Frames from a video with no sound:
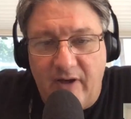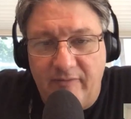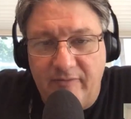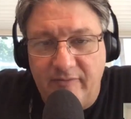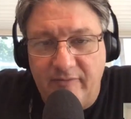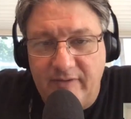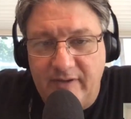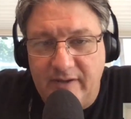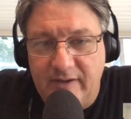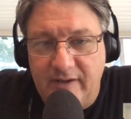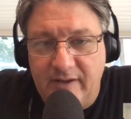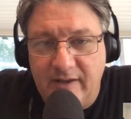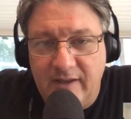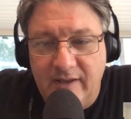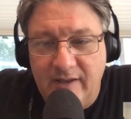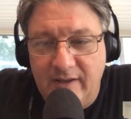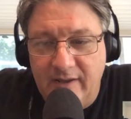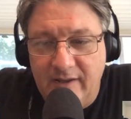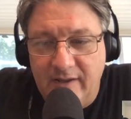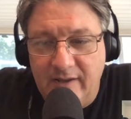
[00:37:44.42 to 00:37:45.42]
of it.
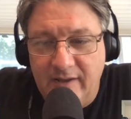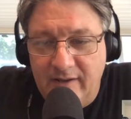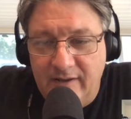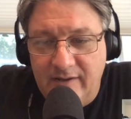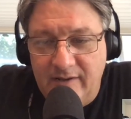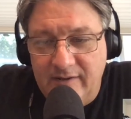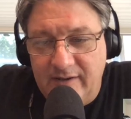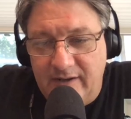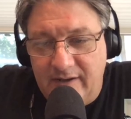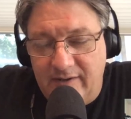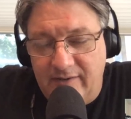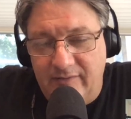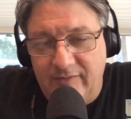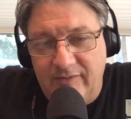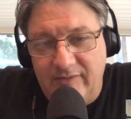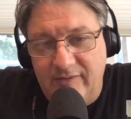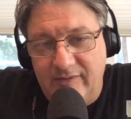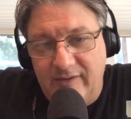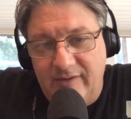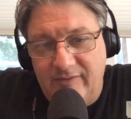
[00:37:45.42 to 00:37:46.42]
You know,
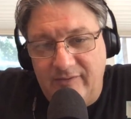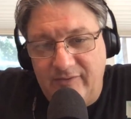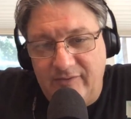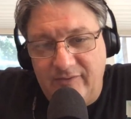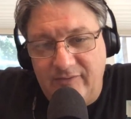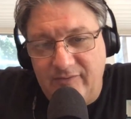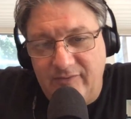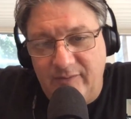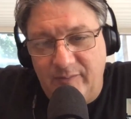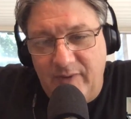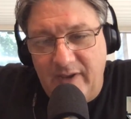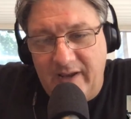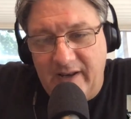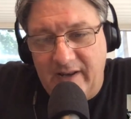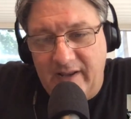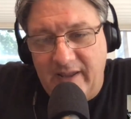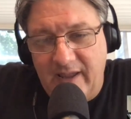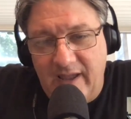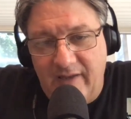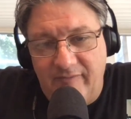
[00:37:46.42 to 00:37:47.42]
you're making
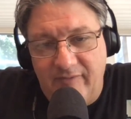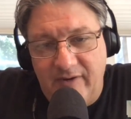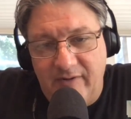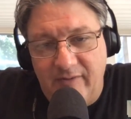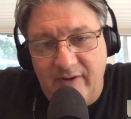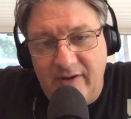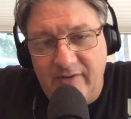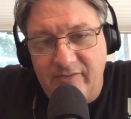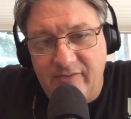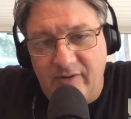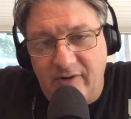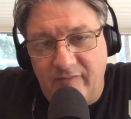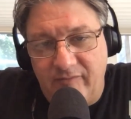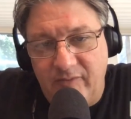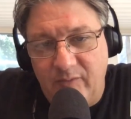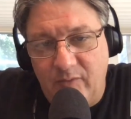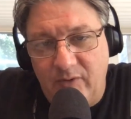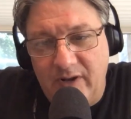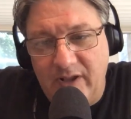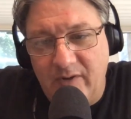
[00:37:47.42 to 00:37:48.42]
a cafe racer. If
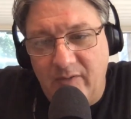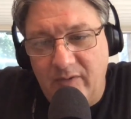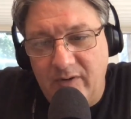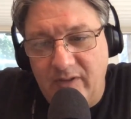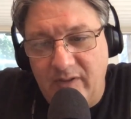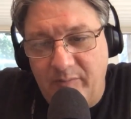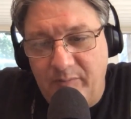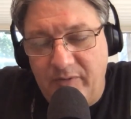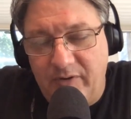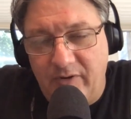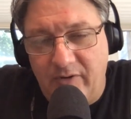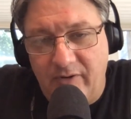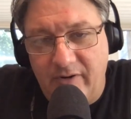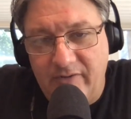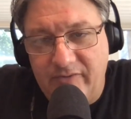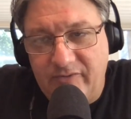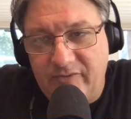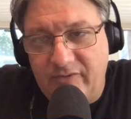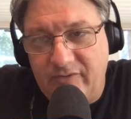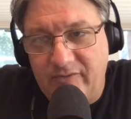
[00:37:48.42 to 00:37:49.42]
you want to go into the
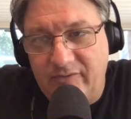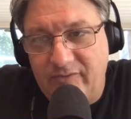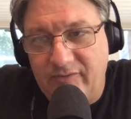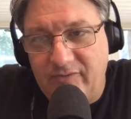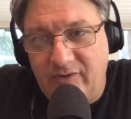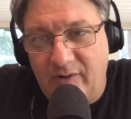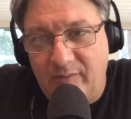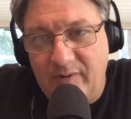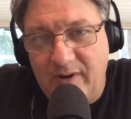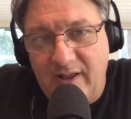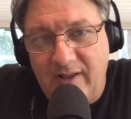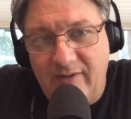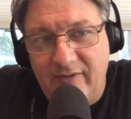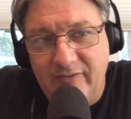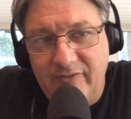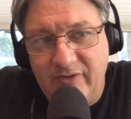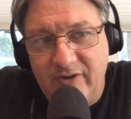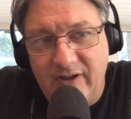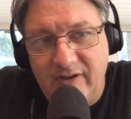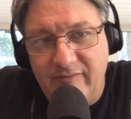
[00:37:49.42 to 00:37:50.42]
purest
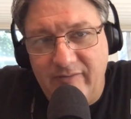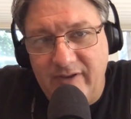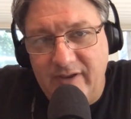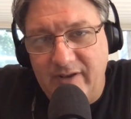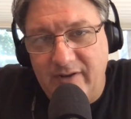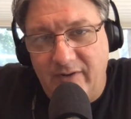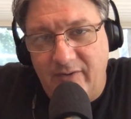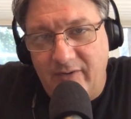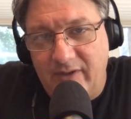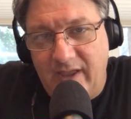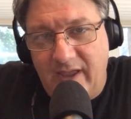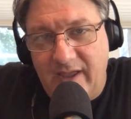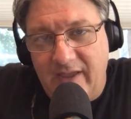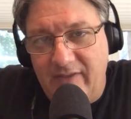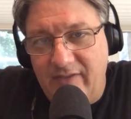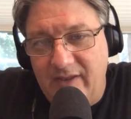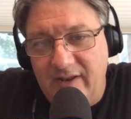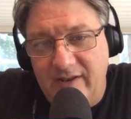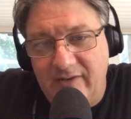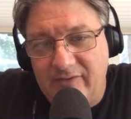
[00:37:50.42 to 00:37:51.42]
terminology of it, okay,
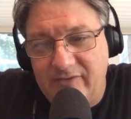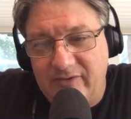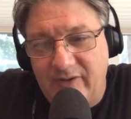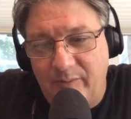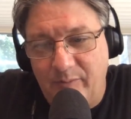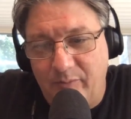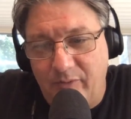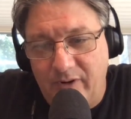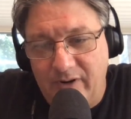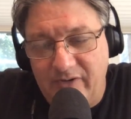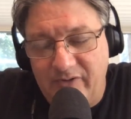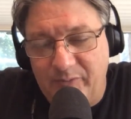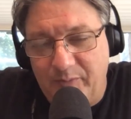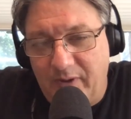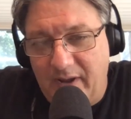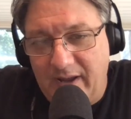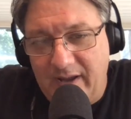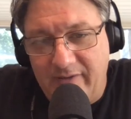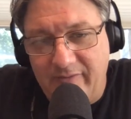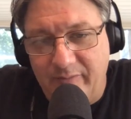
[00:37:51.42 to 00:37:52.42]
then it's some British
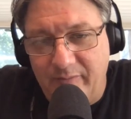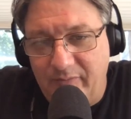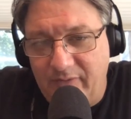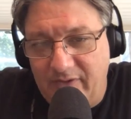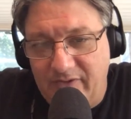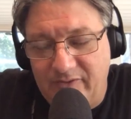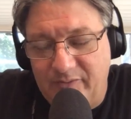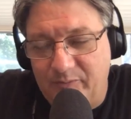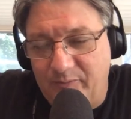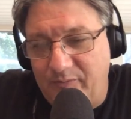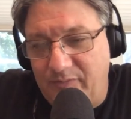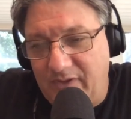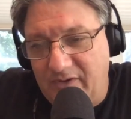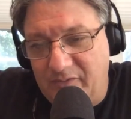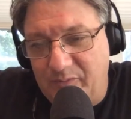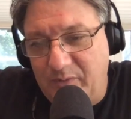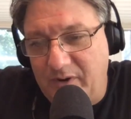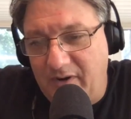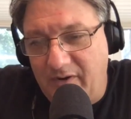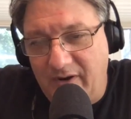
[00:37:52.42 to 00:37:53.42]
bike from this
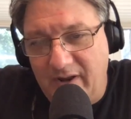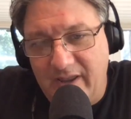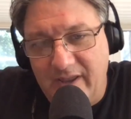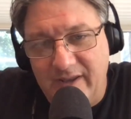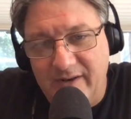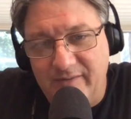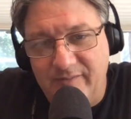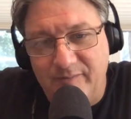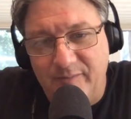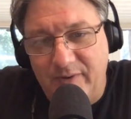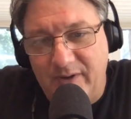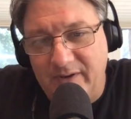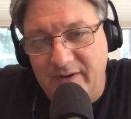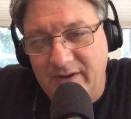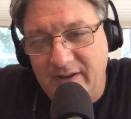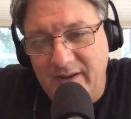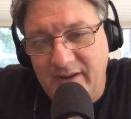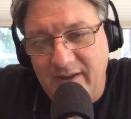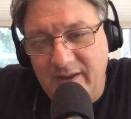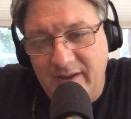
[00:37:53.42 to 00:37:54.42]
period. But
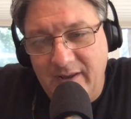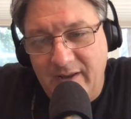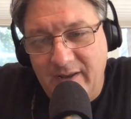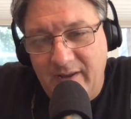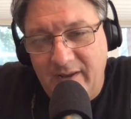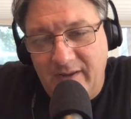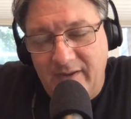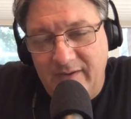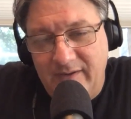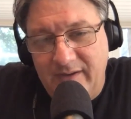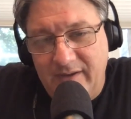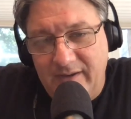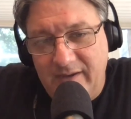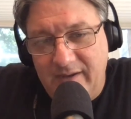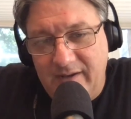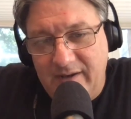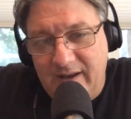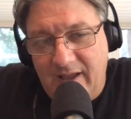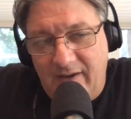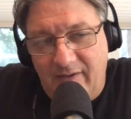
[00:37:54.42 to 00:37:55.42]

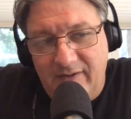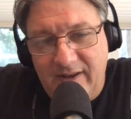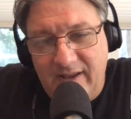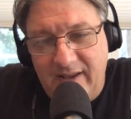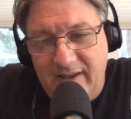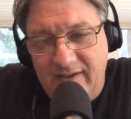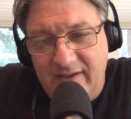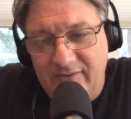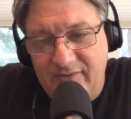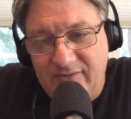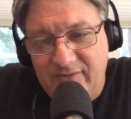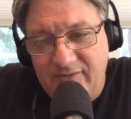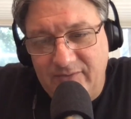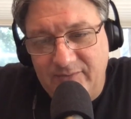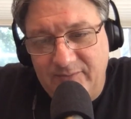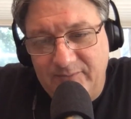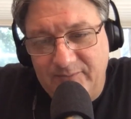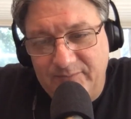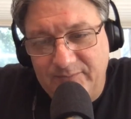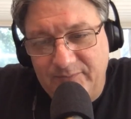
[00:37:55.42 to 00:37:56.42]
nowadays,
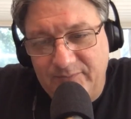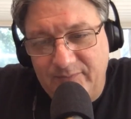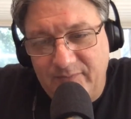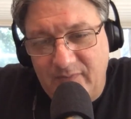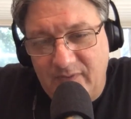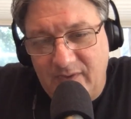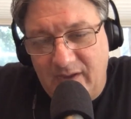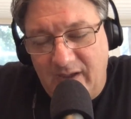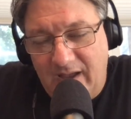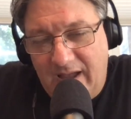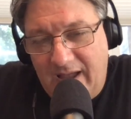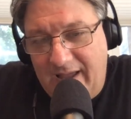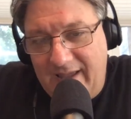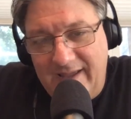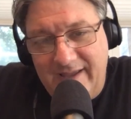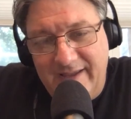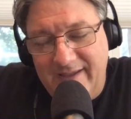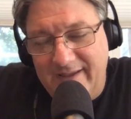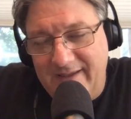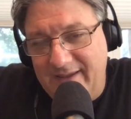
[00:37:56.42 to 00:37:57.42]

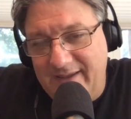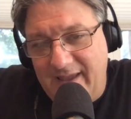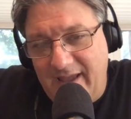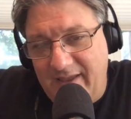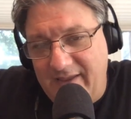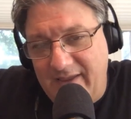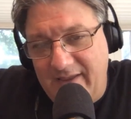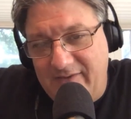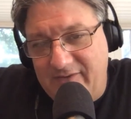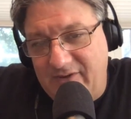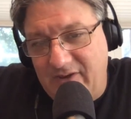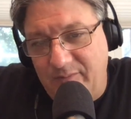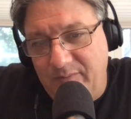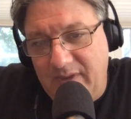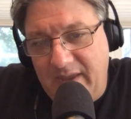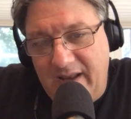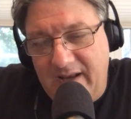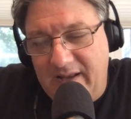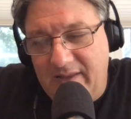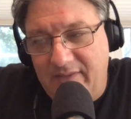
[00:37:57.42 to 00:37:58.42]
it can
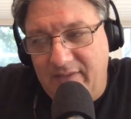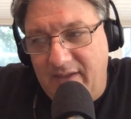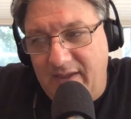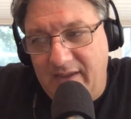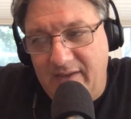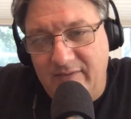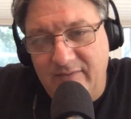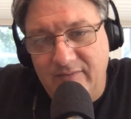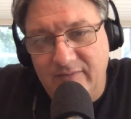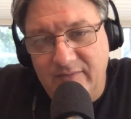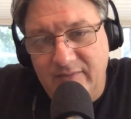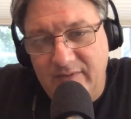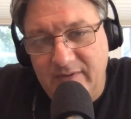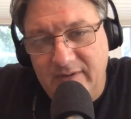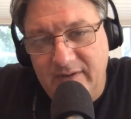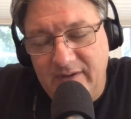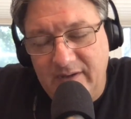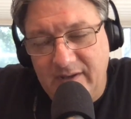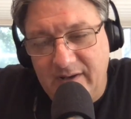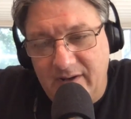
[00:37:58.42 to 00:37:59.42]
be anything.
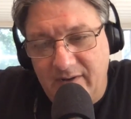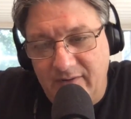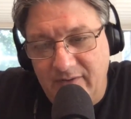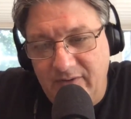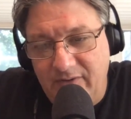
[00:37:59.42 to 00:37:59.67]
You know, you